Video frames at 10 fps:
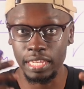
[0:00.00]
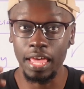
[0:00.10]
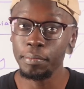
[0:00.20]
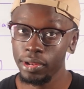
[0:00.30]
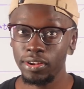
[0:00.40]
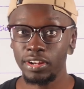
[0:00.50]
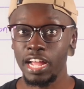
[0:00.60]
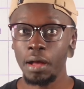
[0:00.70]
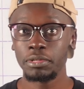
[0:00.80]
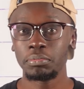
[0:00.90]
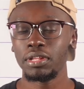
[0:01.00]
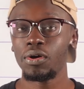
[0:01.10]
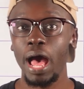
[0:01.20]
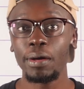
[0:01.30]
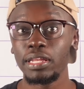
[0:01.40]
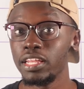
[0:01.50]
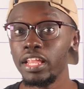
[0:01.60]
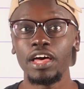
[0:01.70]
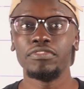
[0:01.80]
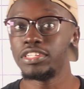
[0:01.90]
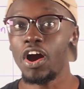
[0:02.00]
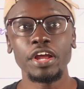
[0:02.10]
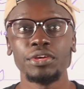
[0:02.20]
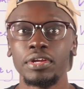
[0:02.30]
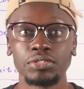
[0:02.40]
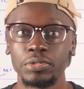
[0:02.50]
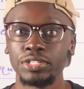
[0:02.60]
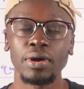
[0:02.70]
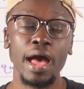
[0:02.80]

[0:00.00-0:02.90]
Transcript: Let me know in the comments below. I would love to argue this with you.